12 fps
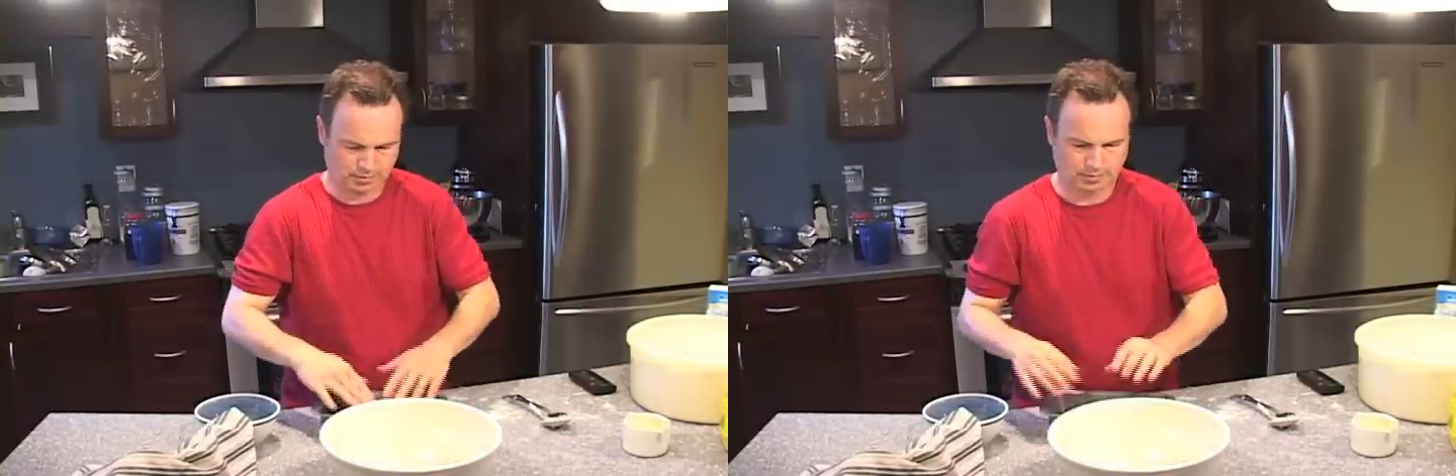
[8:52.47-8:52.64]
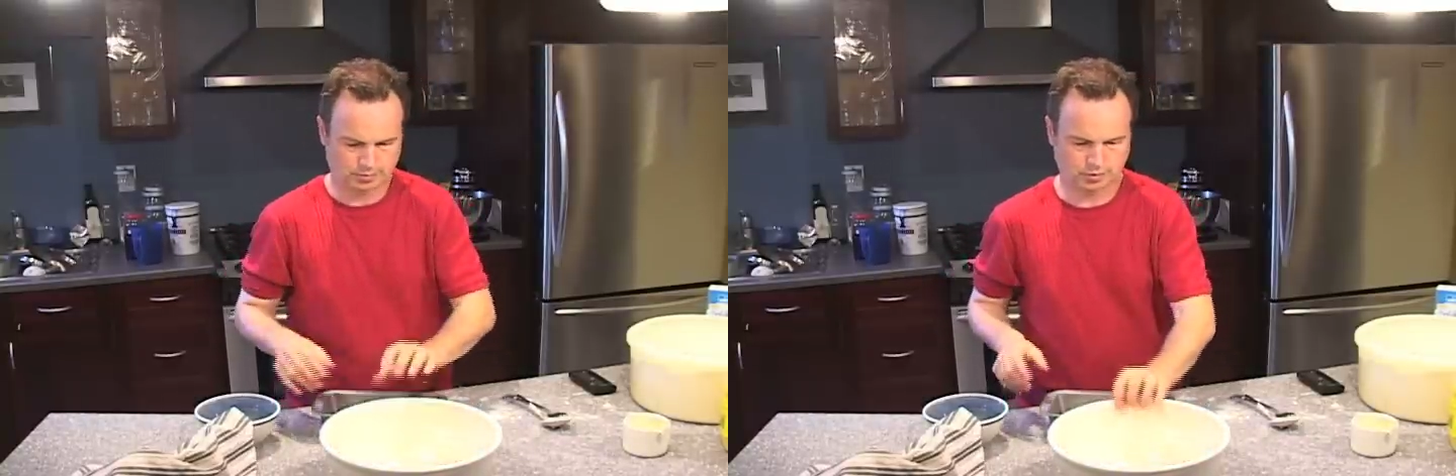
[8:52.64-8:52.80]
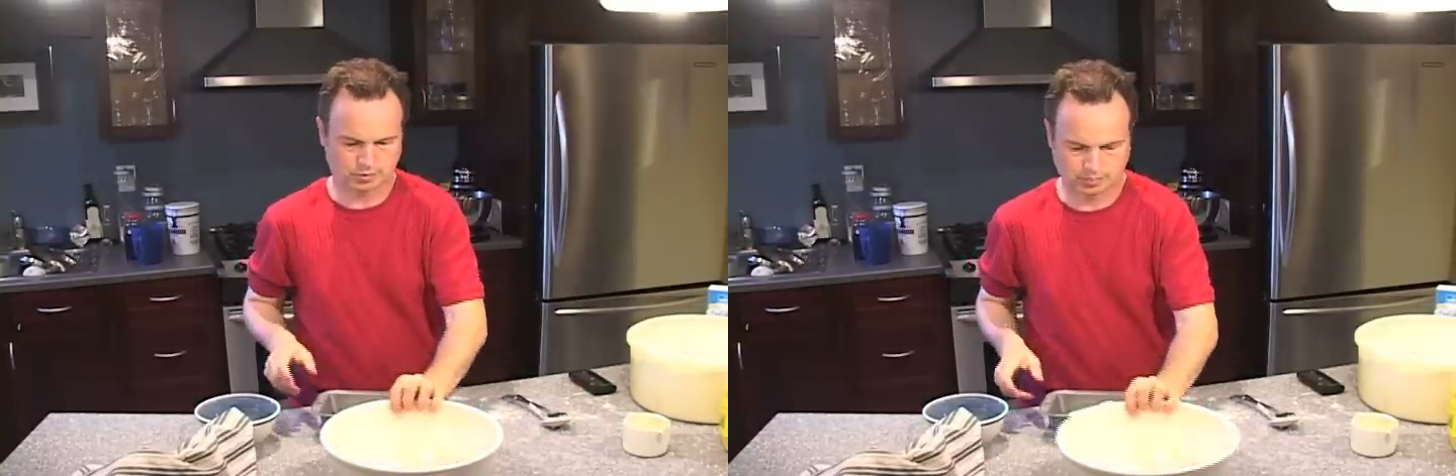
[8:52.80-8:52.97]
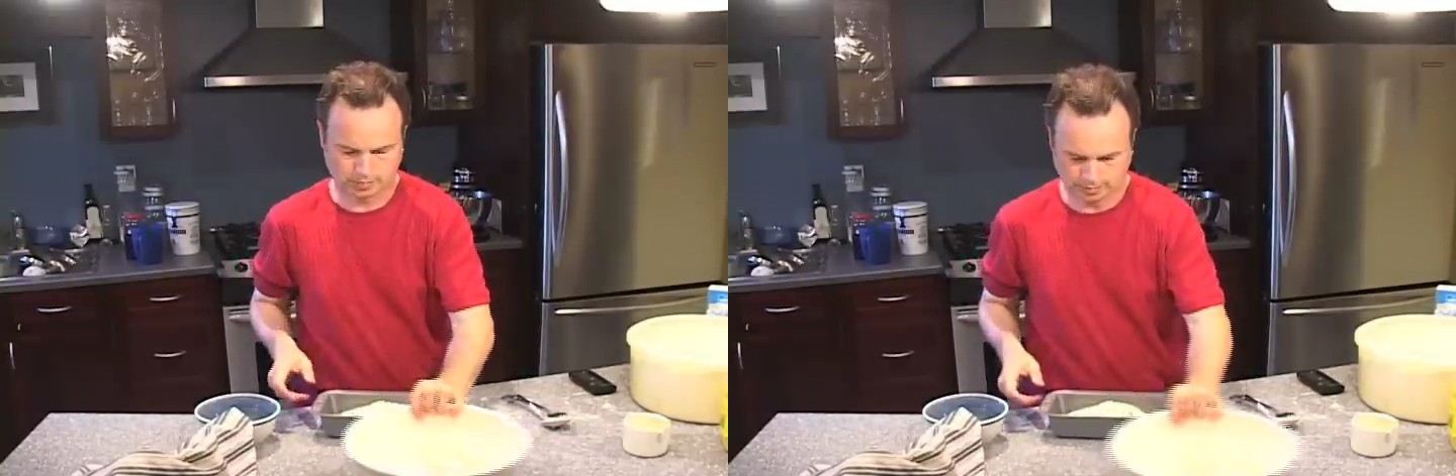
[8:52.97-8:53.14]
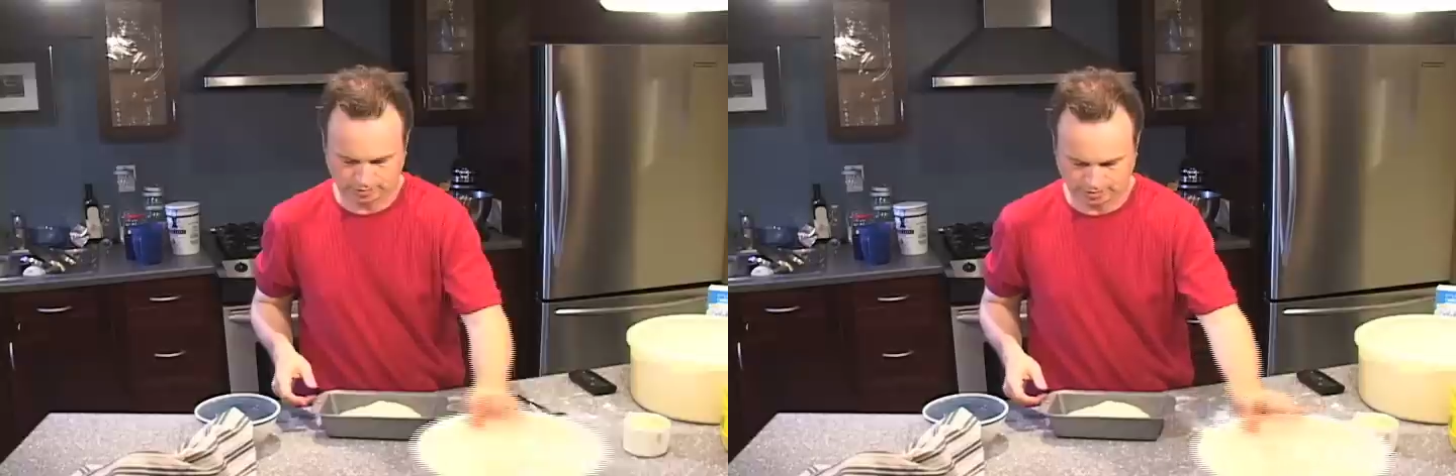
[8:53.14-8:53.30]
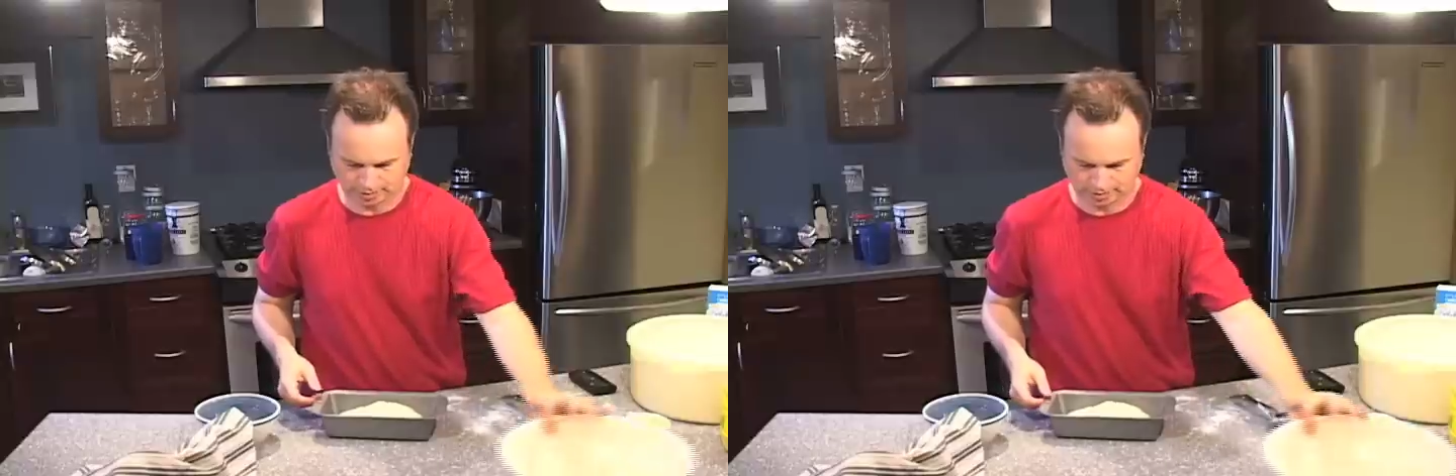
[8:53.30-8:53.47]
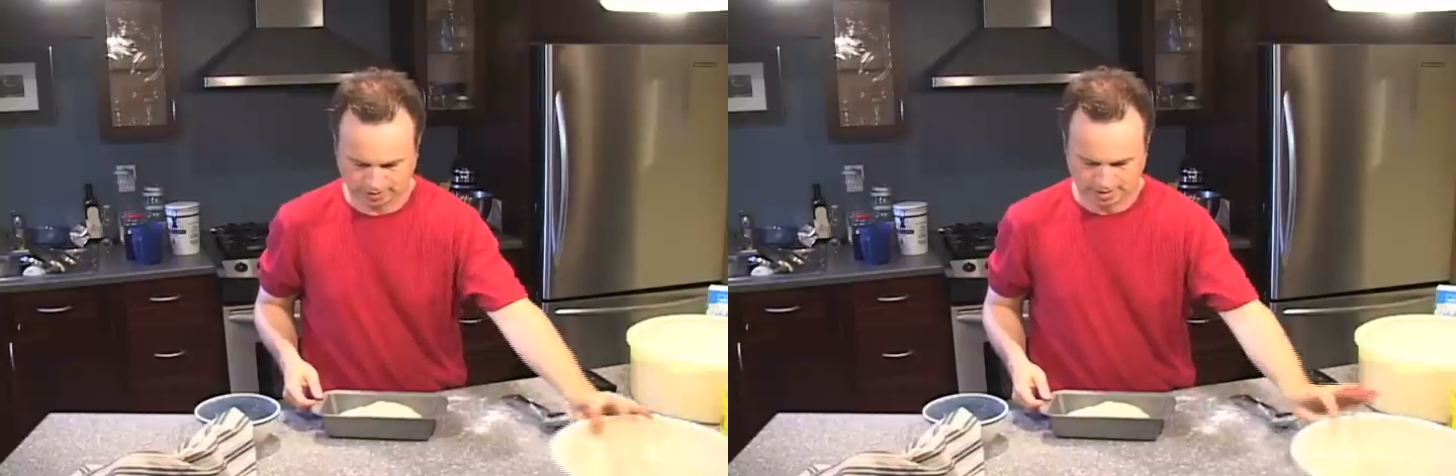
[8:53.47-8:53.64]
Show you what it looks like.